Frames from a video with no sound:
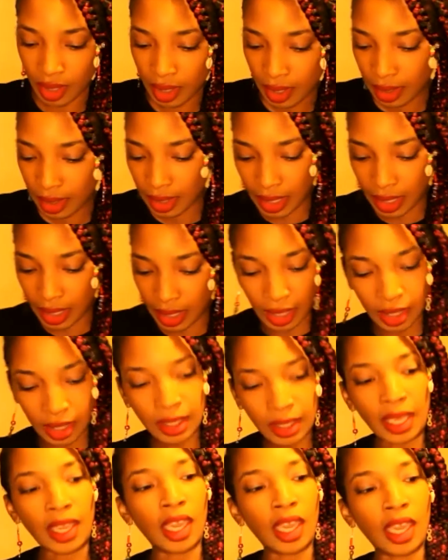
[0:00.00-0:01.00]
that
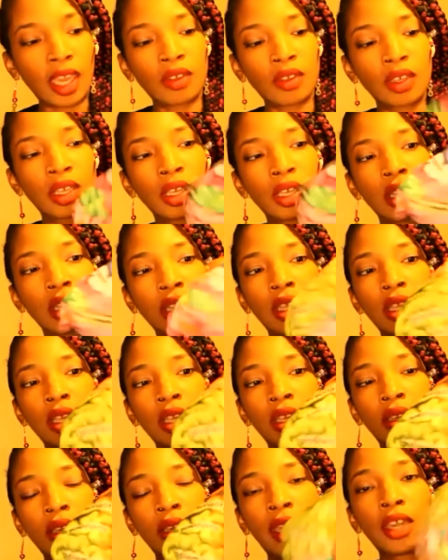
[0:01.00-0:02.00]
they have
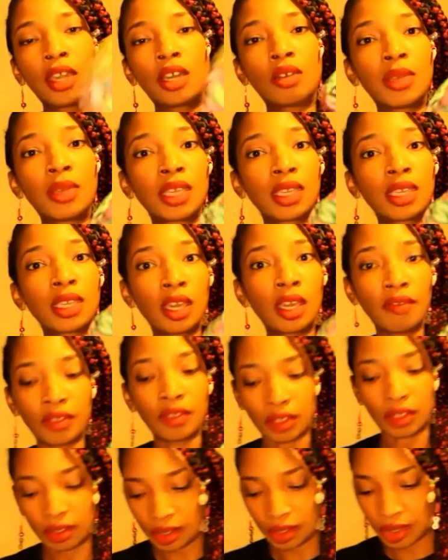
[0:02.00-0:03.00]
helmet
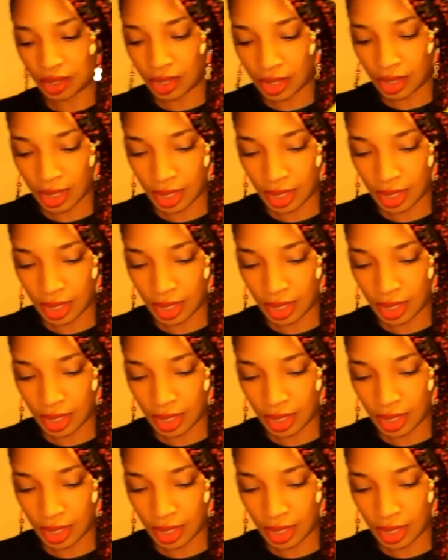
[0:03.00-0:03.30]
covers.